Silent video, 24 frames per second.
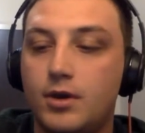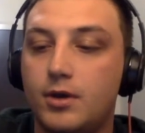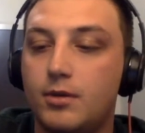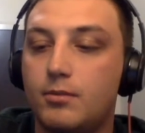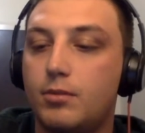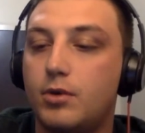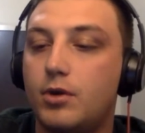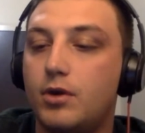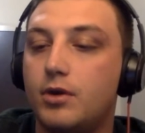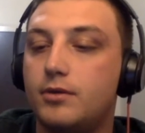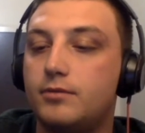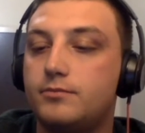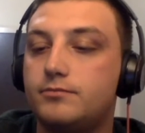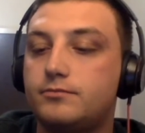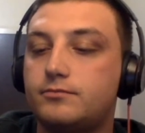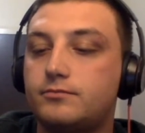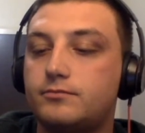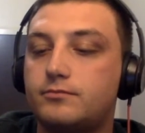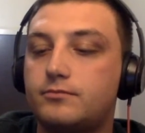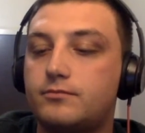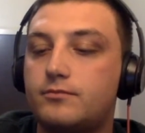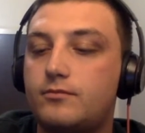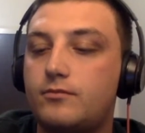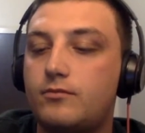But
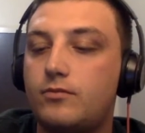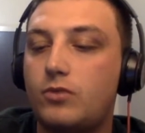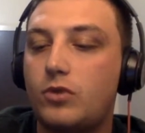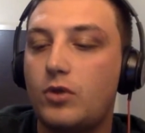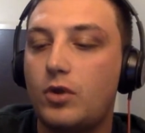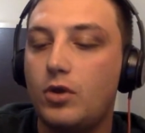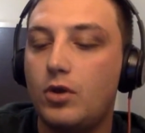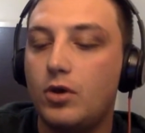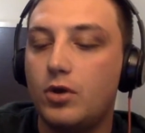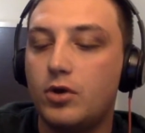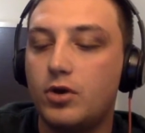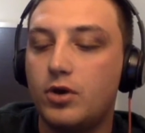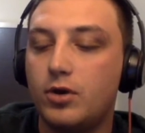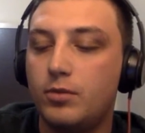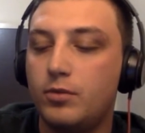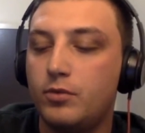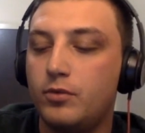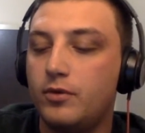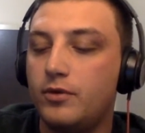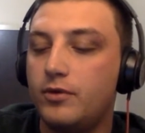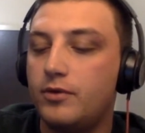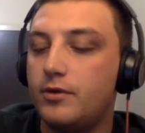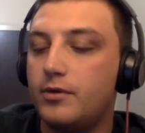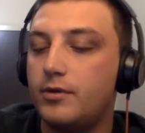a
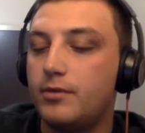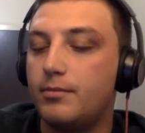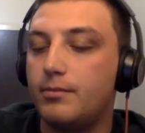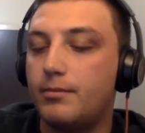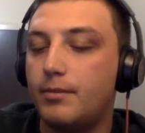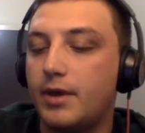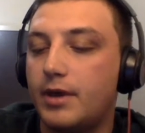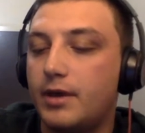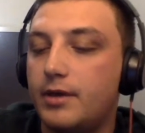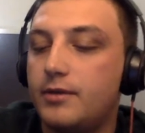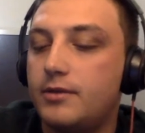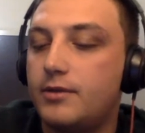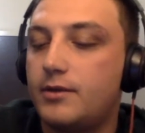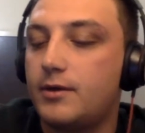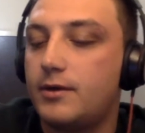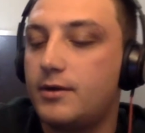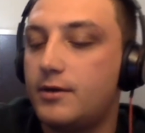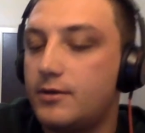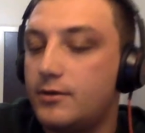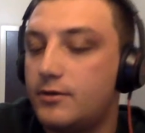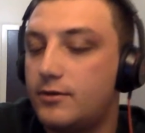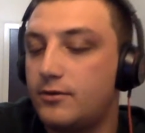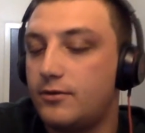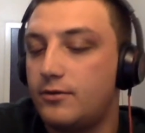couple of the main
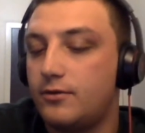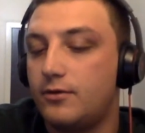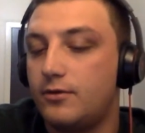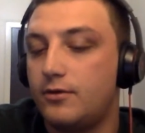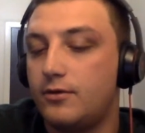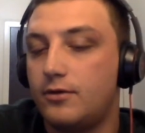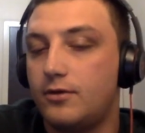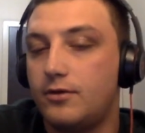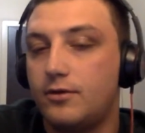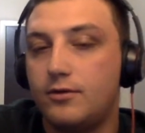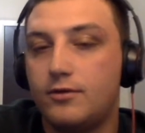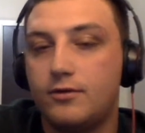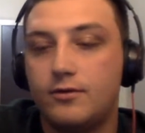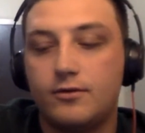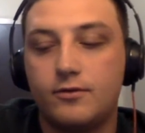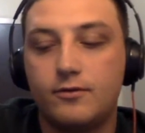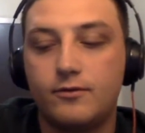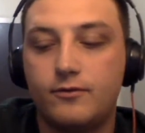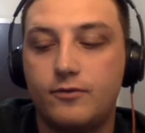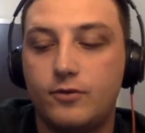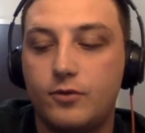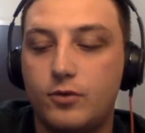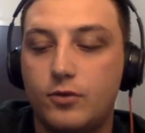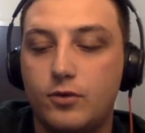things
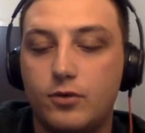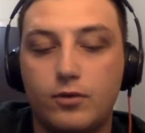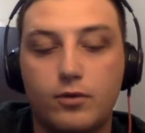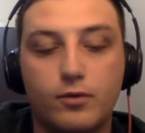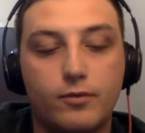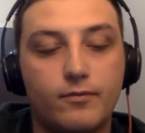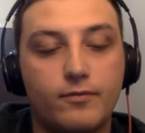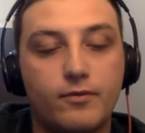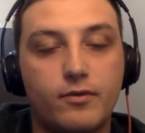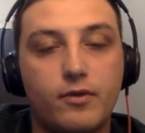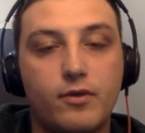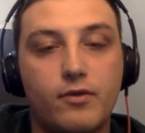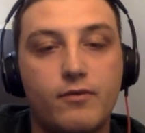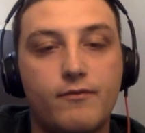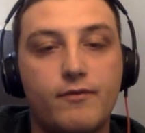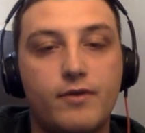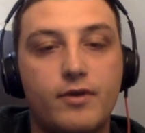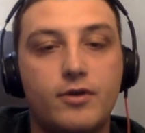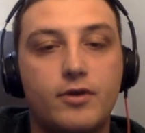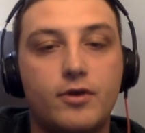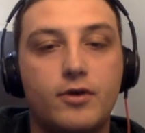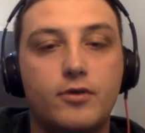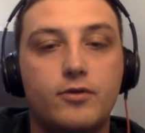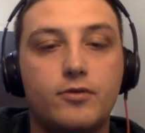for
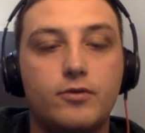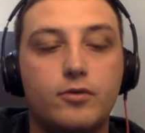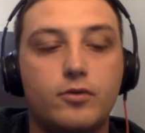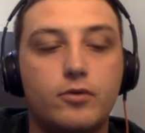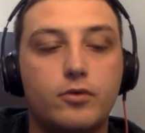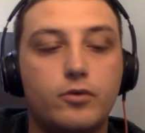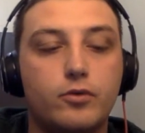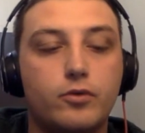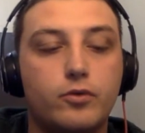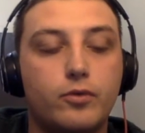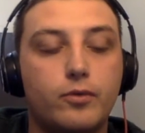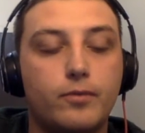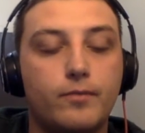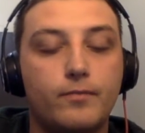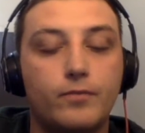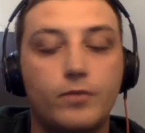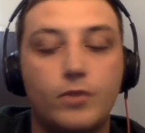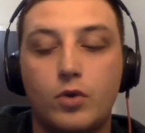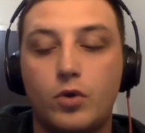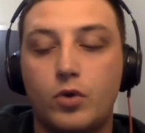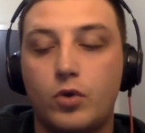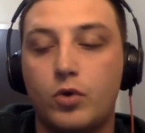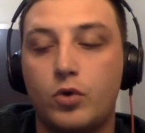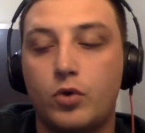Phytophthora
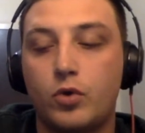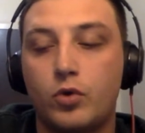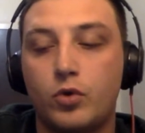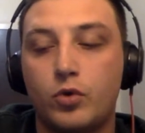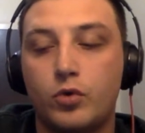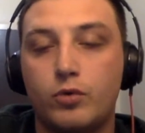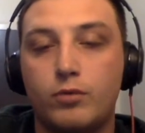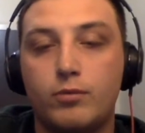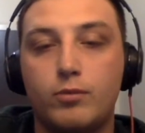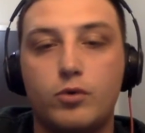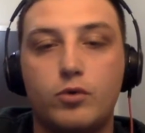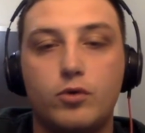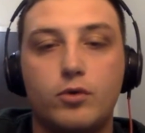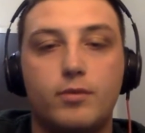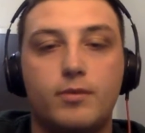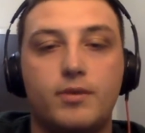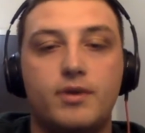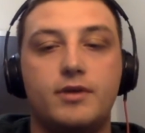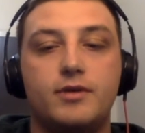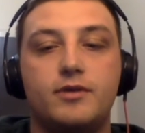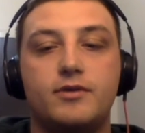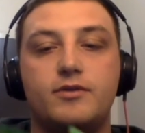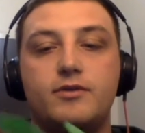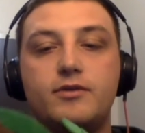ramorum
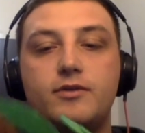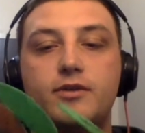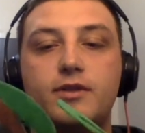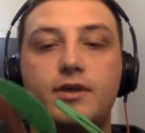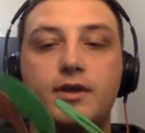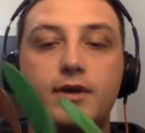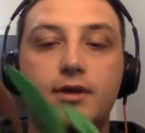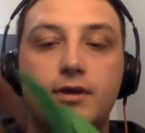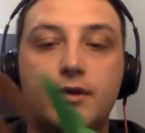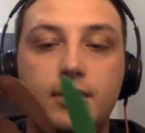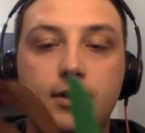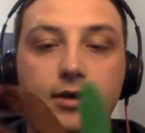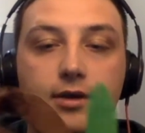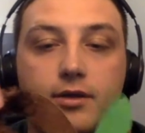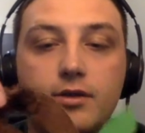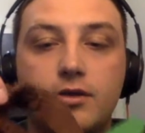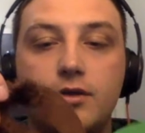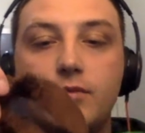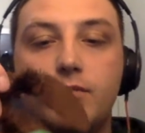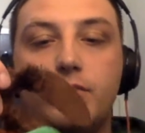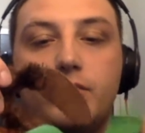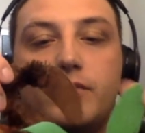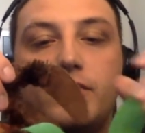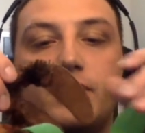is they end
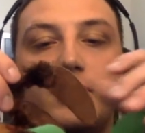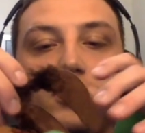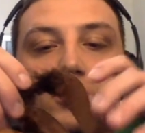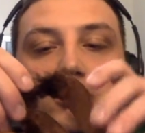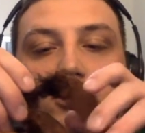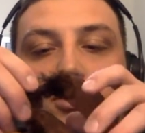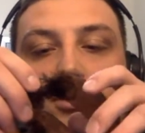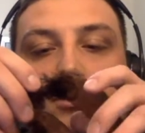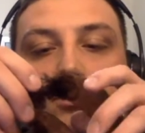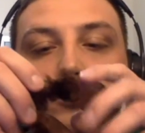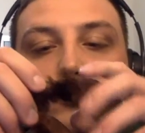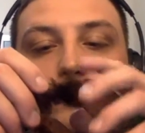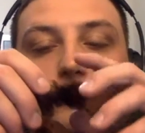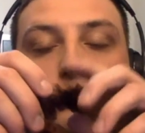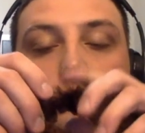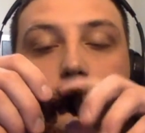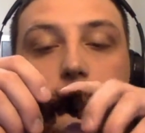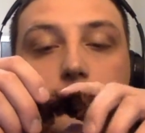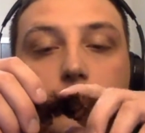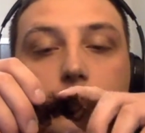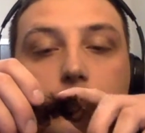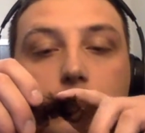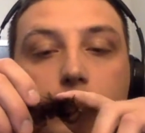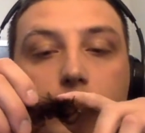up with a shepherd's
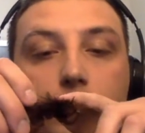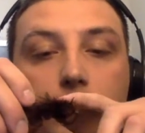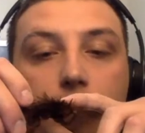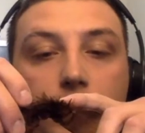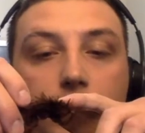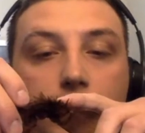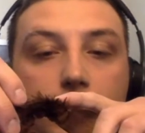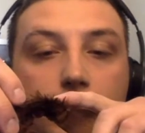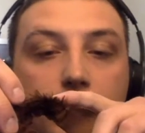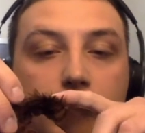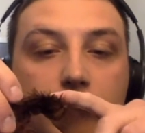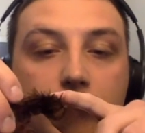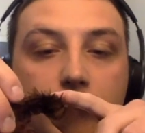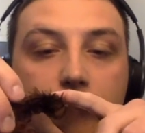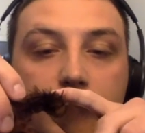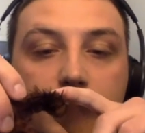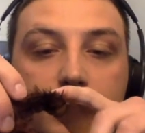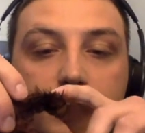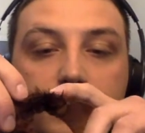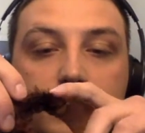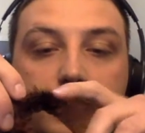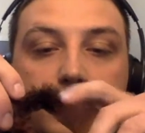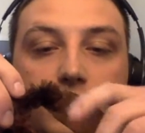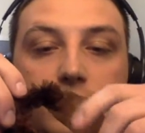crook at
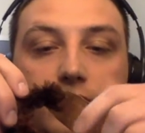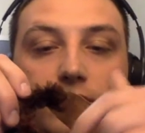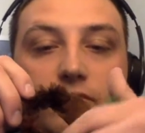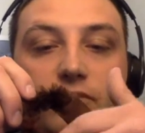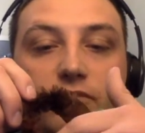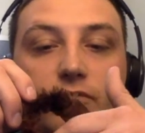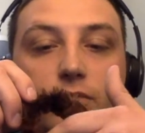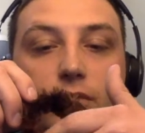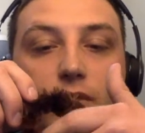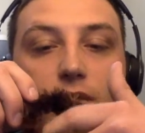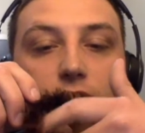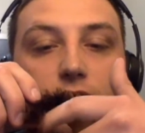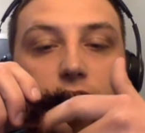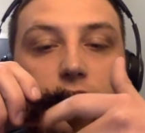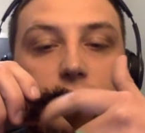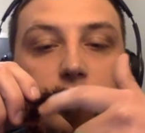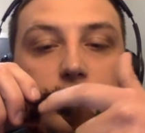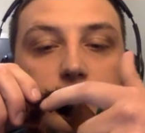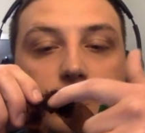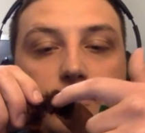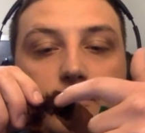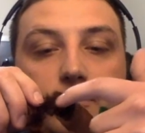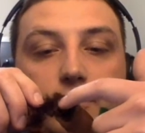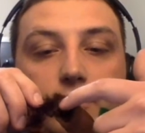the end of
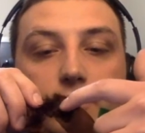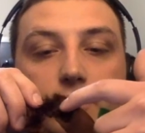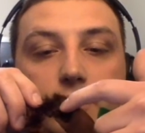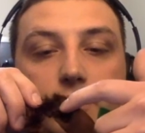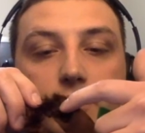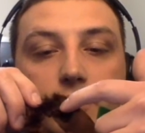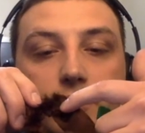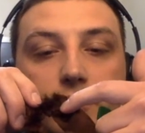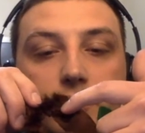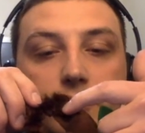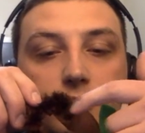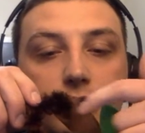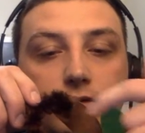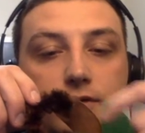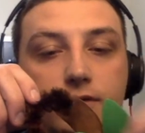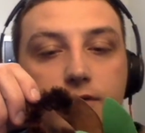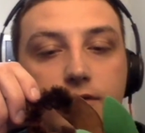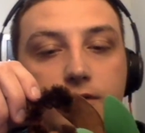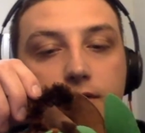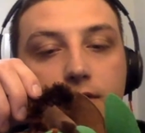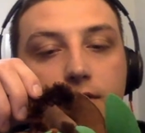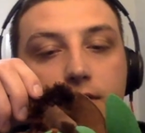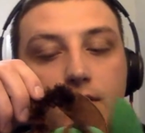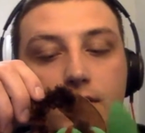branches like this.
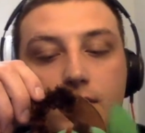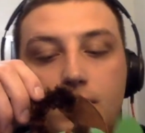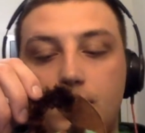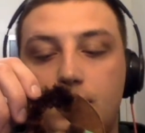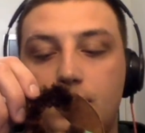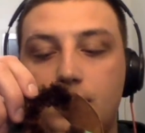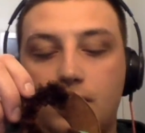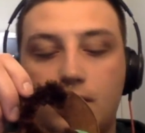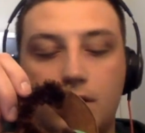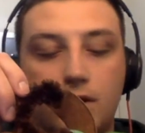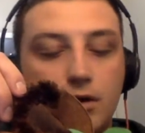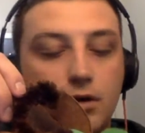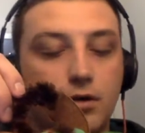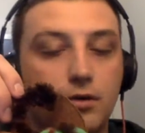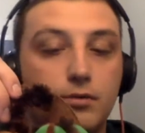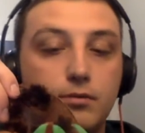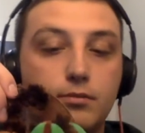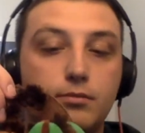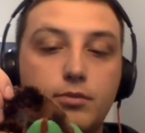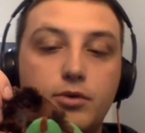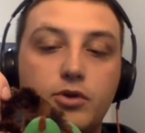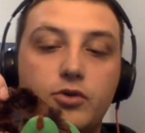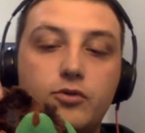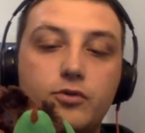
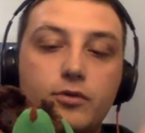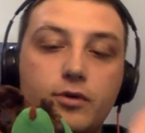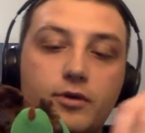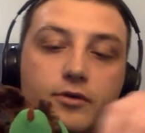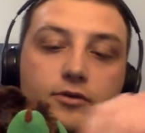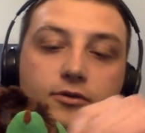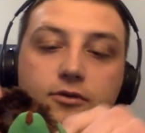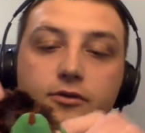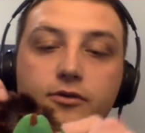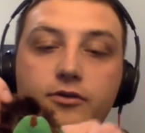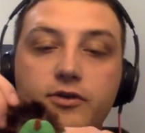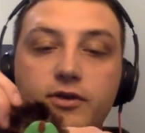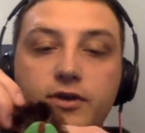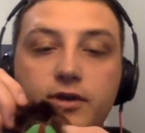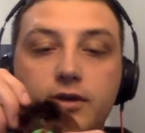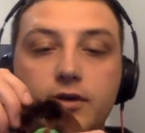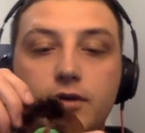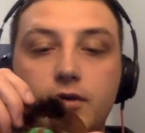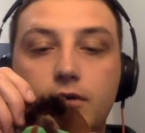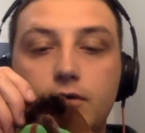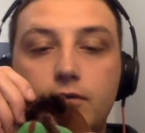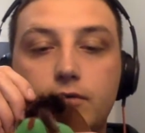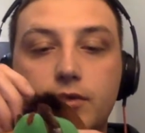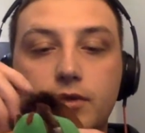But you also see
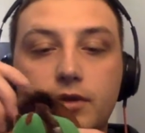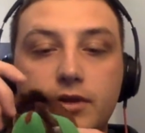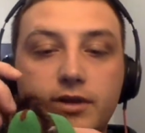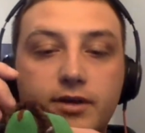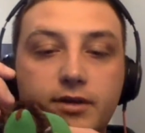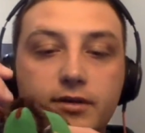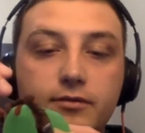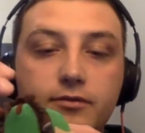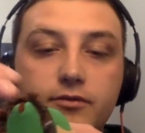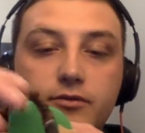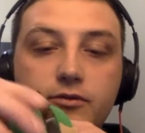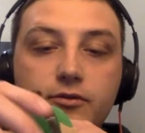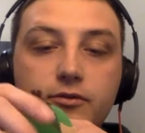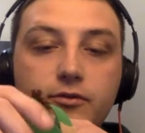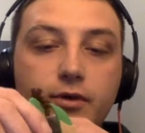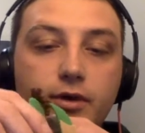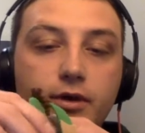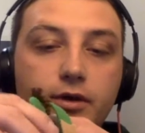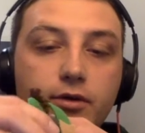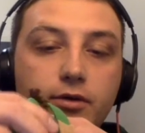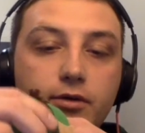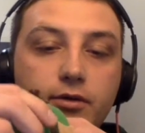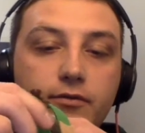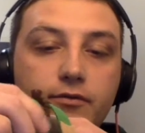on the leaves right
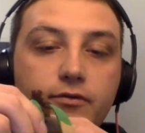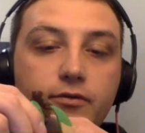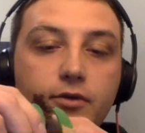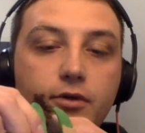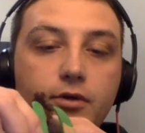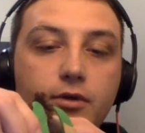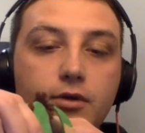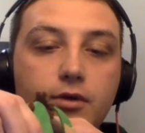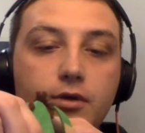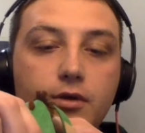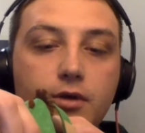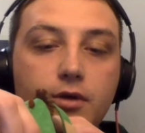here up front